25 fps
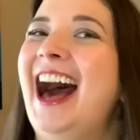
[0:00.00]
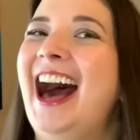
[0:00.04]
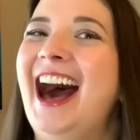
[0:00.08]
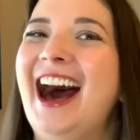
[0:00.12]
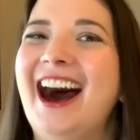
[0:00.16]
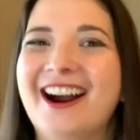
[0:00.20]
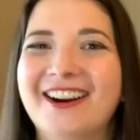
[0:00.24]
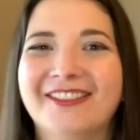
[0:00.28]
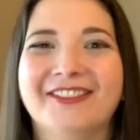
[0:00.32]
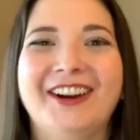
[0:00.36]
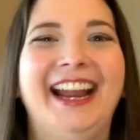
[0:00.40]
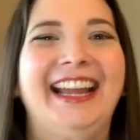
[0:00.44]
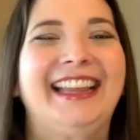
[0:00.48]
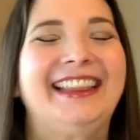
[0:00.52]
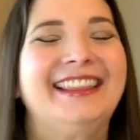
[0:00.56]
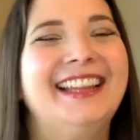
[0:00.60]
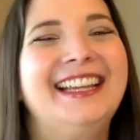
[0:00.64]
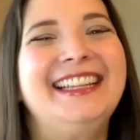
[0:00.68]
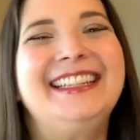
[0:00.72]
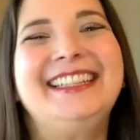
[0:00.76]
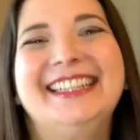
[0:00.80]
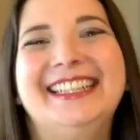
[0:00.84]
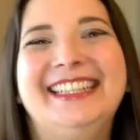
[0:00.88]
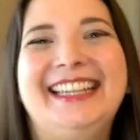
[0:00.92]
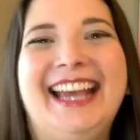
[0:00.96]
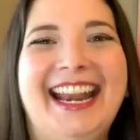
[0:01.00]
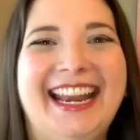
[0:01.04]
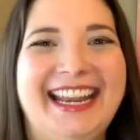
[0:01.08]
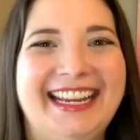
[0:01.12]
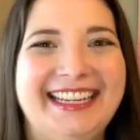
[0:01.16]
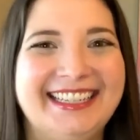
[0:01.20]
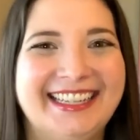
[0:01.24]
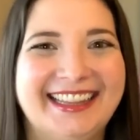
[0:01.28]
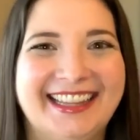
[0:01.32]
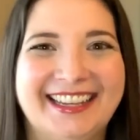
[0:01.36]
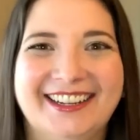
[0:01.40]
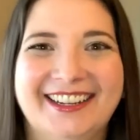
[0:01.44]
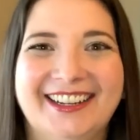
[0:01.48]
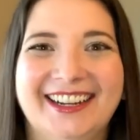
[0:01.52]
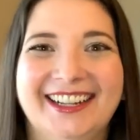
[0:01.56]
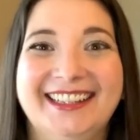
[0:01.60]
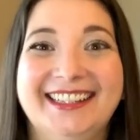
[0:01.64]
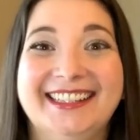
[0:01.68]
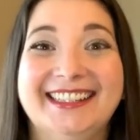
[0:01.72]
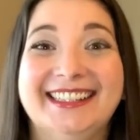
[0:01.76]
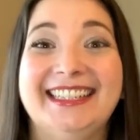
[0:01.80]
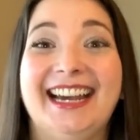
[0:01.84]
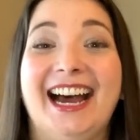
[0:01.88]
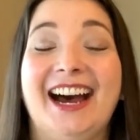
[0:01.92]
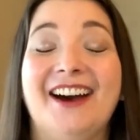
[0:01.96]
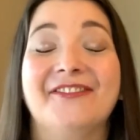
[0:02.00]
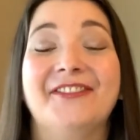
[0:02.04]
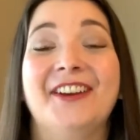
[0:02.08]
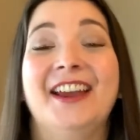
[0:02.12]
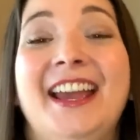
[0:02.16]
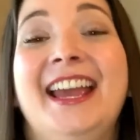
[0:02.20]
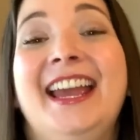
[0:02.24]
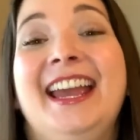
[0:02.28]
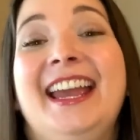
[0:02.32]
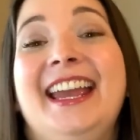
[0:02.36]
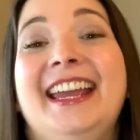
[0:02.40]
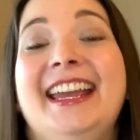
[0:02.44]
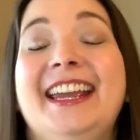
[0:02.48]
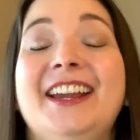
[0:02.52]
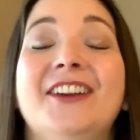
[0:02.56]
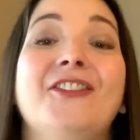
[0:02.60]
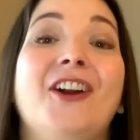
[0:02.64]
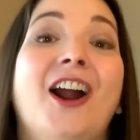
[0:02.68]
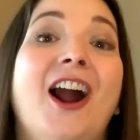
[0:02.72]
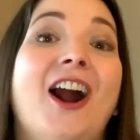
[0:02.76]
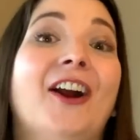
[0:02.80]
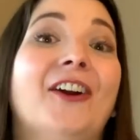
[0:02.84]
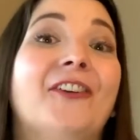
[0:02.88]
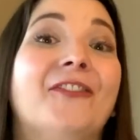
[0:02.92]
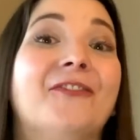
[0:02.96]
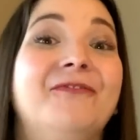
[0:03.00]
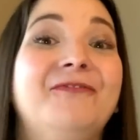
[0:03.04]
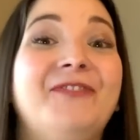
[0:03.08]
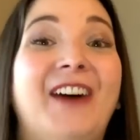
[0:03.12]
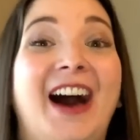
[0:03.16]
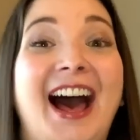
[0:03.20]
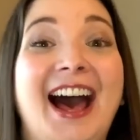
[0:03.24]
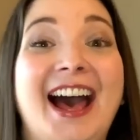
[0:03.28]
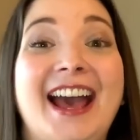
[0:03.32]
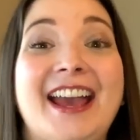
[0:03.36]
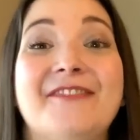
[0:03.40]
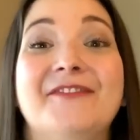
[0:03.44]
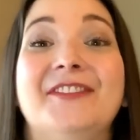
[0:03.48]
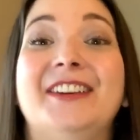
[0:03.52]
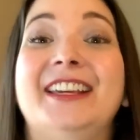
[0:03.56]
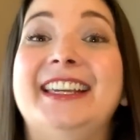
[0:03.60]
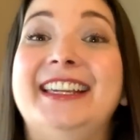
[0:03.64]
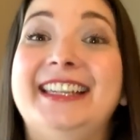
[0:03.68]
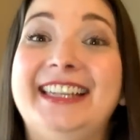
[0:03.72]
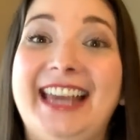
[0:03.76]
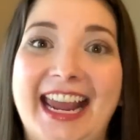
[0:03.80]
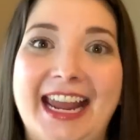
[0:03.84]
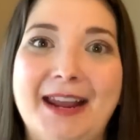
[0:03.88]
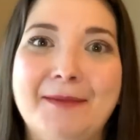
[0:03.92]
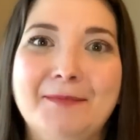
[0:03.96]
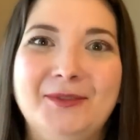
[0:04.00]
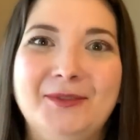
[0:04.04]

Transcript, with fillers: All right, let's get into the good stuff. Here are five game